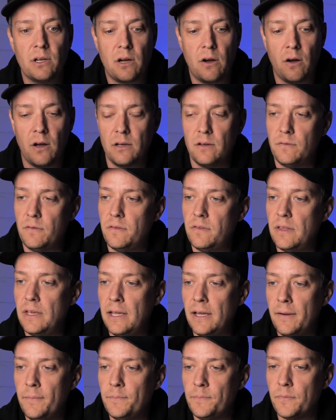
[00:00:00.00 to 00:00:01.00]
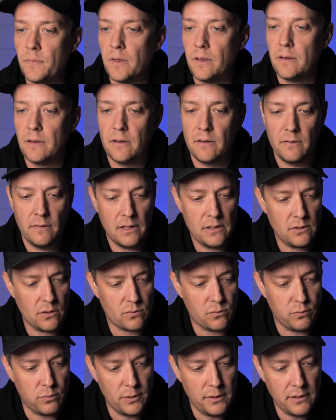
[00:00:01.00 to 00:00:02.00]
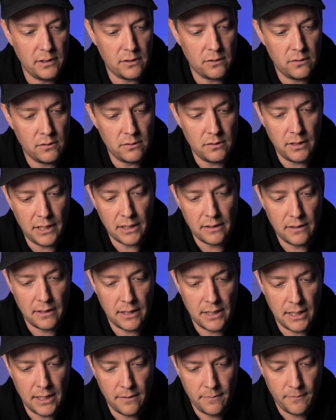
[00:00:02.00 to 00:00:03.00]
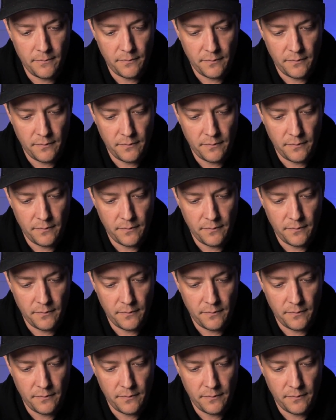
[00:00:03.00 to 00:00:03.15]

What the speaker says: kind of thing. These look really good, like they're